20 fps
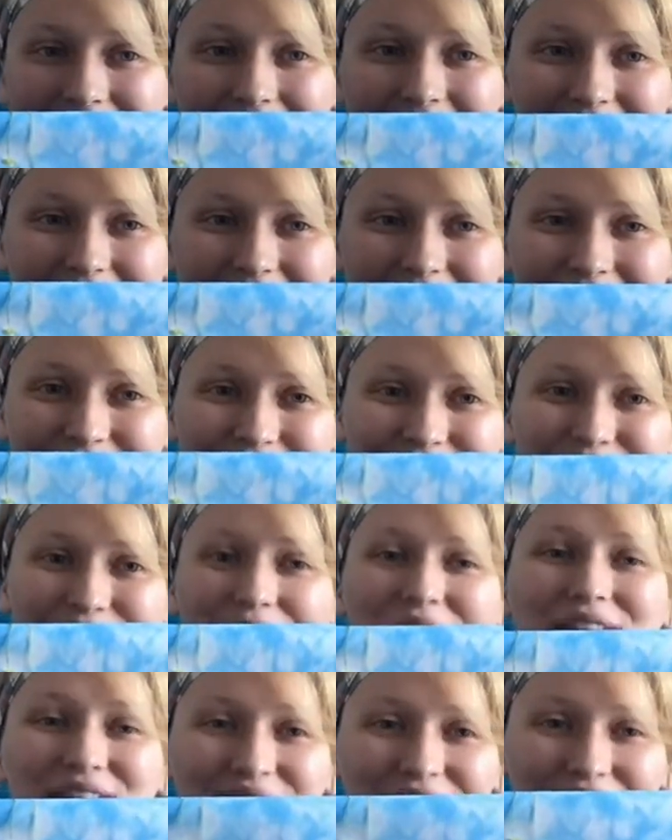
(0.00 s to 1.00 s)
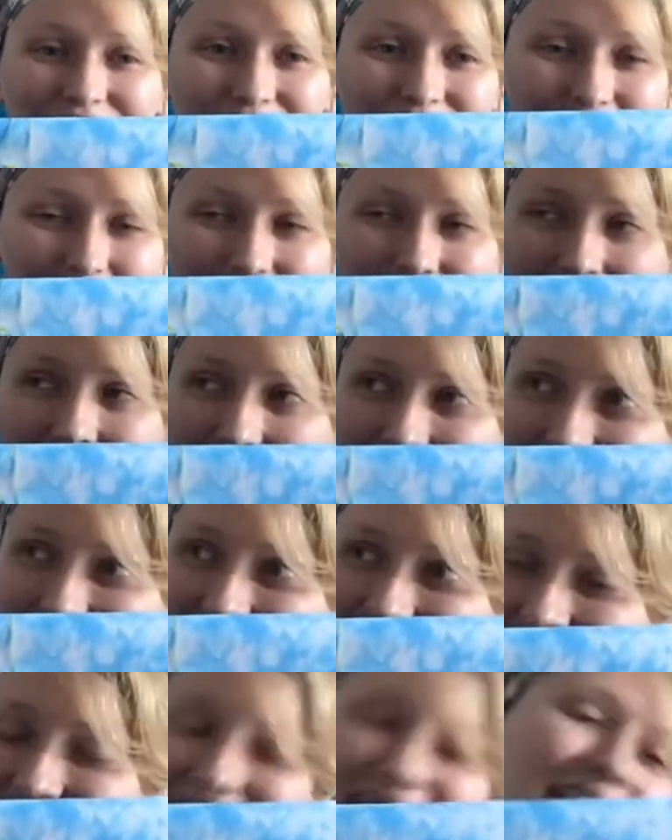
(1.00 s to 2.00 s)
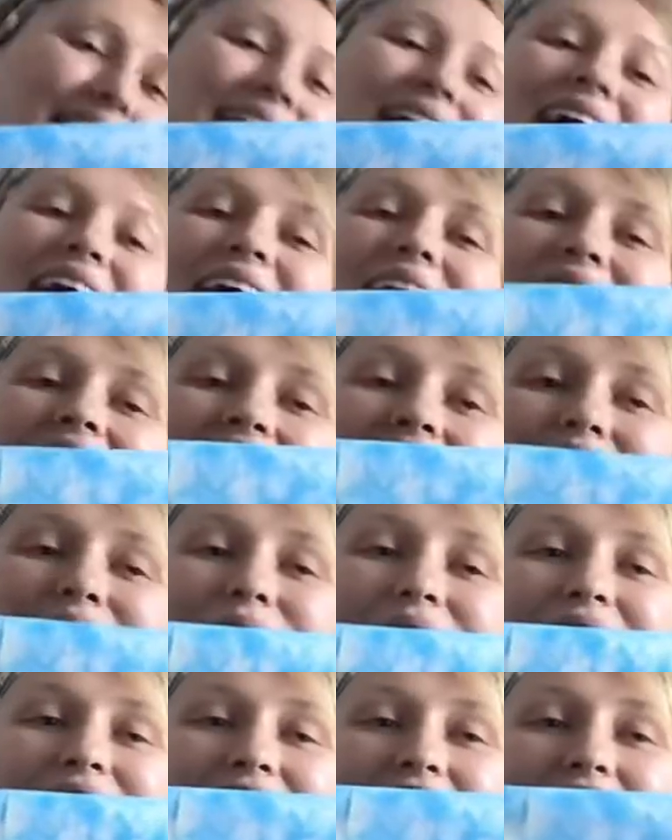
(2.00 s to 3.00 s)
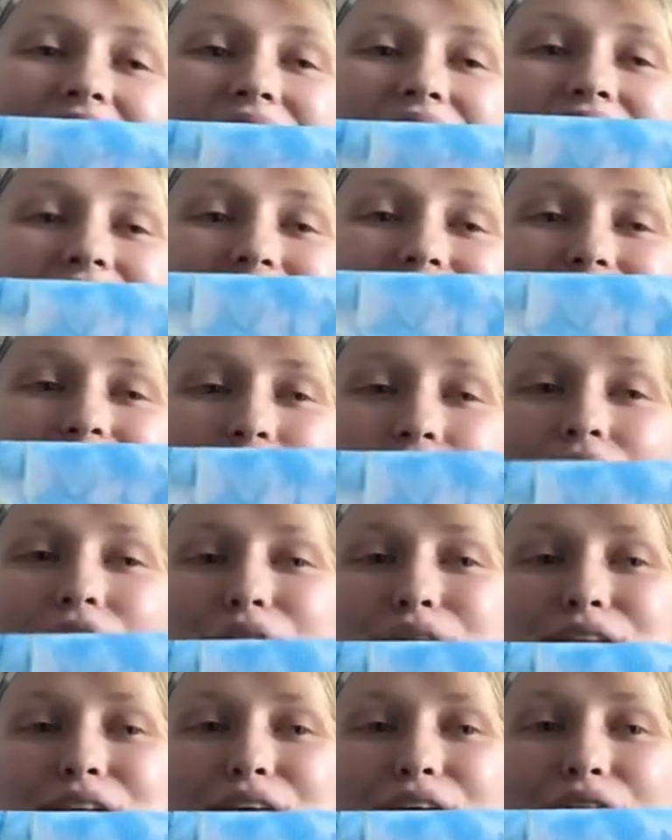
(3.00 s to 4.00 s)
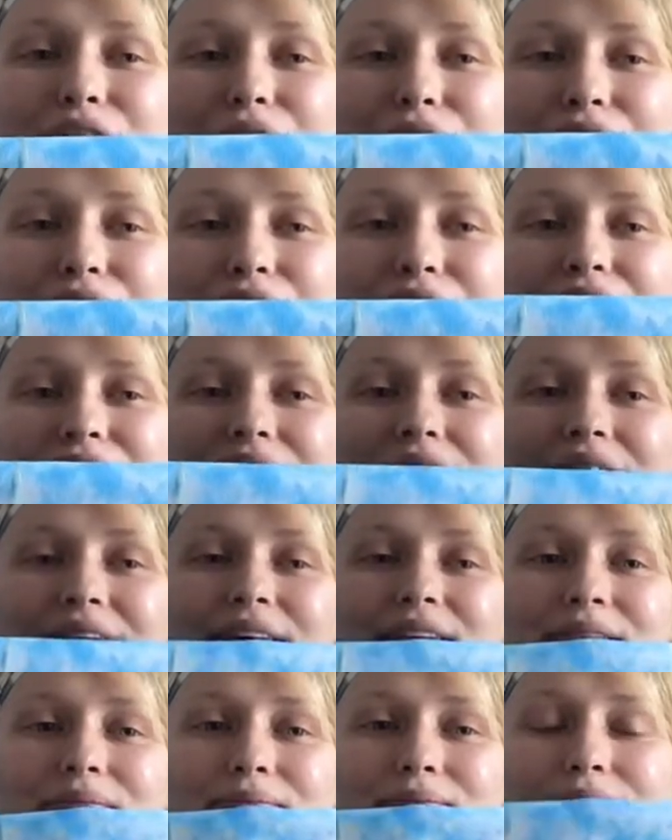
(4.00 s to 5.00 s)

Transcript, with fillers: that just don't go right I mean in total like